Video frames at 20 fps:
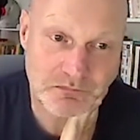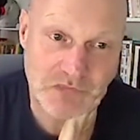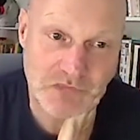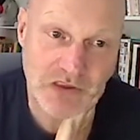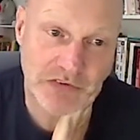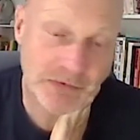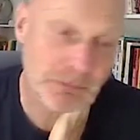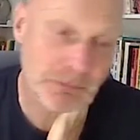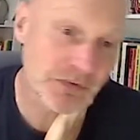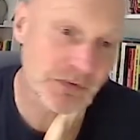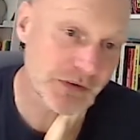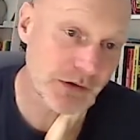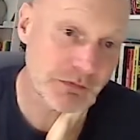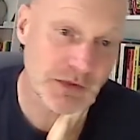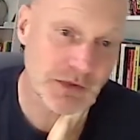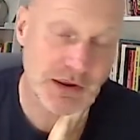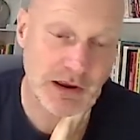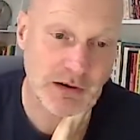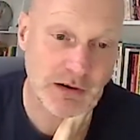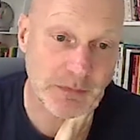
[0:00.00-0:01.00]
Some stuff
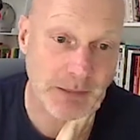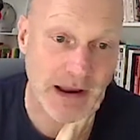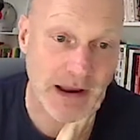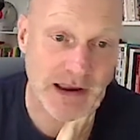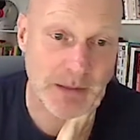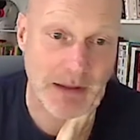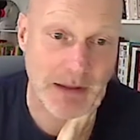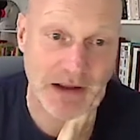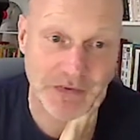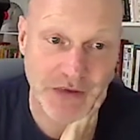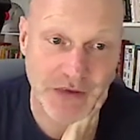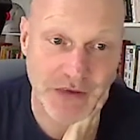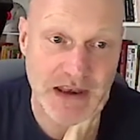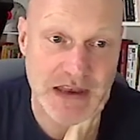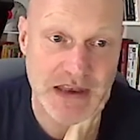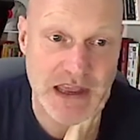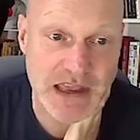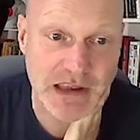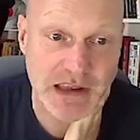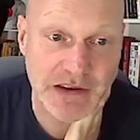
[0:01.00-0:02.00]
that goes back about 10
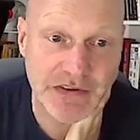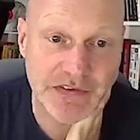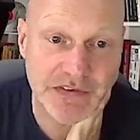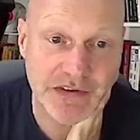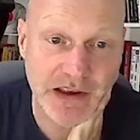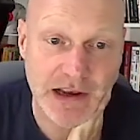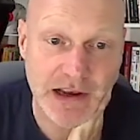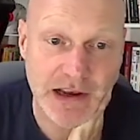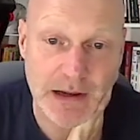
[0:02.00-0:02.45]
years